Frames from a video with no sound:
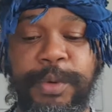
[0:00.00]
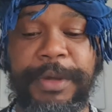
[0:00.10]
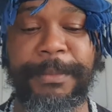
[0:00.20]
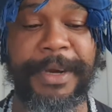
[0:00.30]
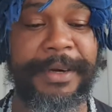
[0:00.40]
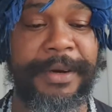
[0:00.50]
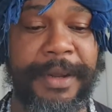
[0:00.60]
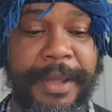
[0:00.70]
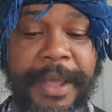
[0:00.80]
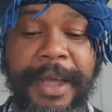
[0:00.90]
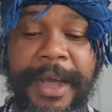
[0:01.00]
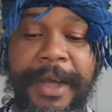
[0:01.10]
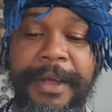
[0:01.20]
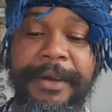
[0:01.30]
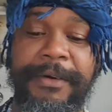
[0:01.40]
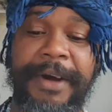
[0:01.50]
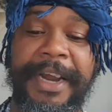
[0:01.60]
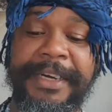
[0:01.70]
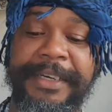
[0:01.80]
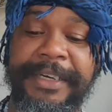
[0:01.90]
to him, man.
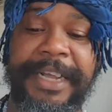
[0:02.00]
Right?